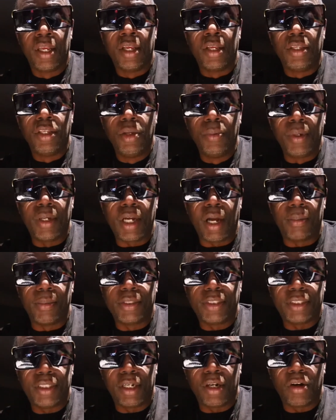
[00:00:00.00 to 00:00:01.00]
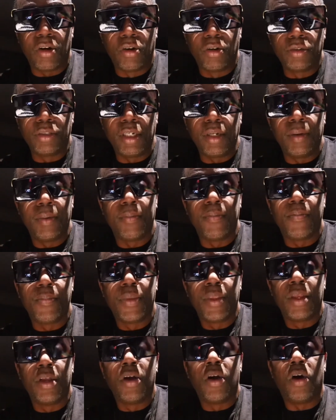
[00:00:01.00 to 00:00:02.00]
You become a shareholder
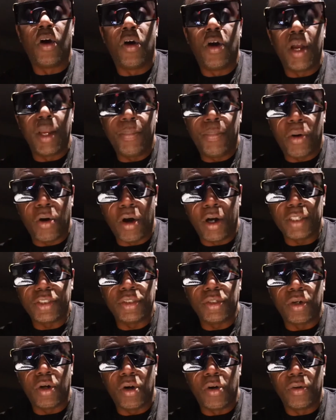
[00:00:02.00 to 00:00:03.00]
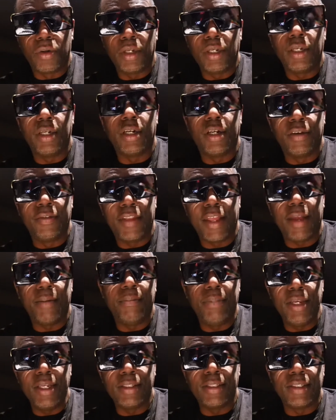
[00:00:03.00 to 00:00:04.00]
or a partial owner of that
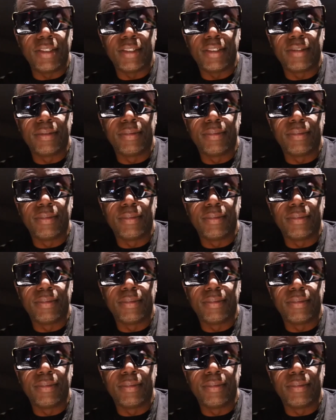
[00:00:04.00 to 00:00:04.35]
business.